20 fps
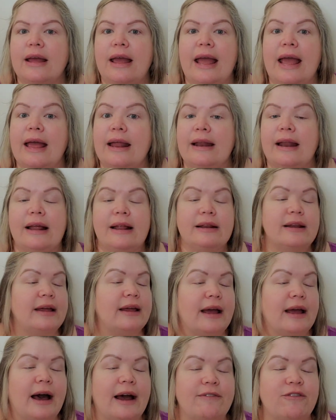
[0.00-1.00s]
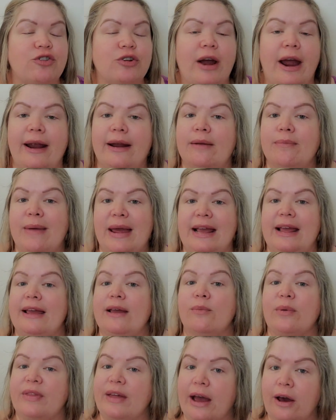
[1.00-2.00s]
and i've tried making
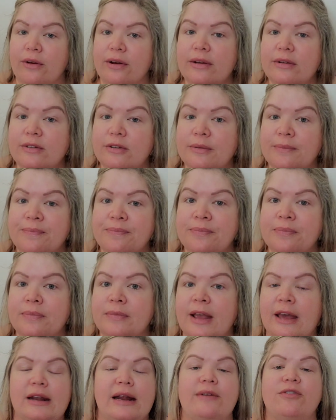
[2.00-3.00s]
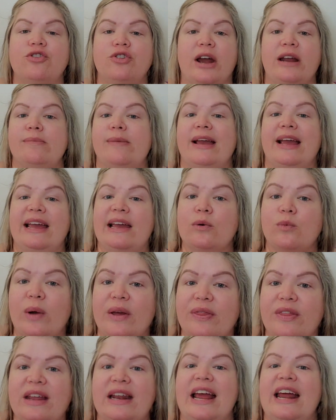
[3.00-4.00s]
it without it and I've tried making it
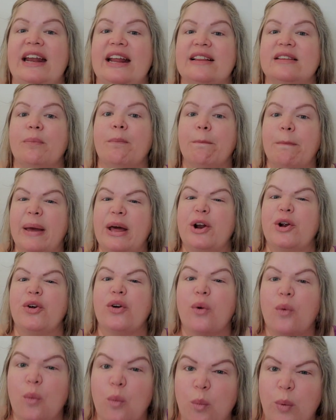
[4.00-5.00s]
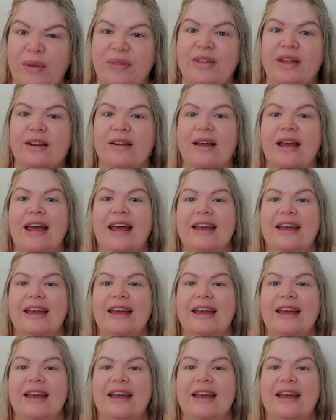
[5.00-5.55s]
with it and it's better with it.